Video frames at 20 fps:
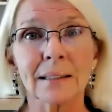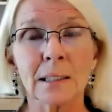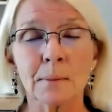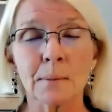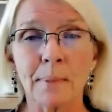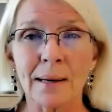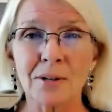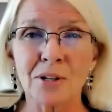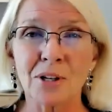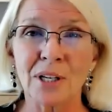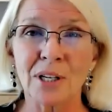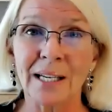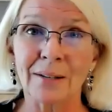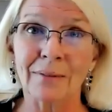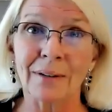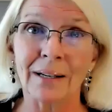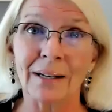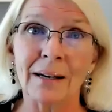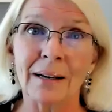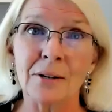especially
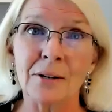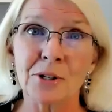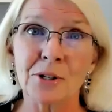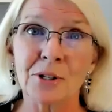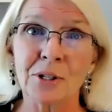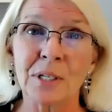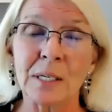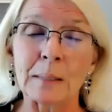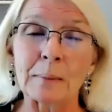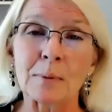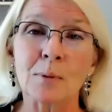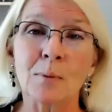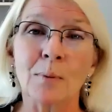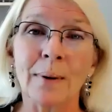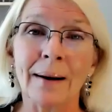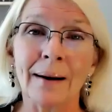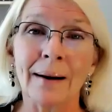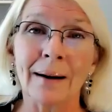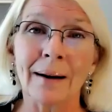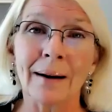in relationships,
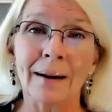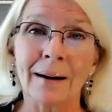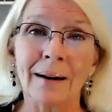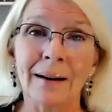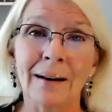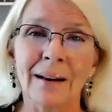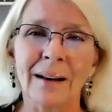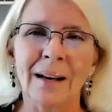where